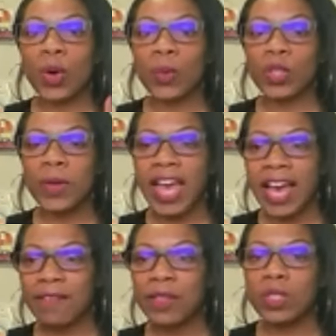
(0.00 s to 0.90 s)
when you
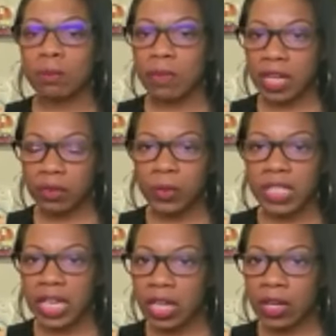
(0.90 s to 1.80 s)
have those micro
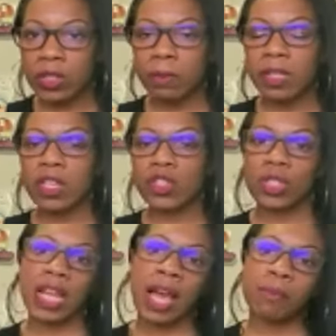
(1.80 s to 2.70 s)
tears because
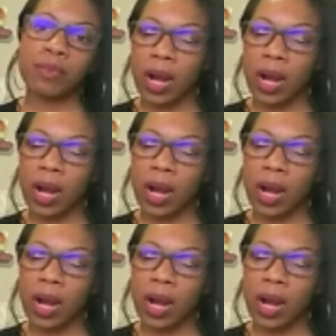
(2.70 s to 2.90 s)
you're not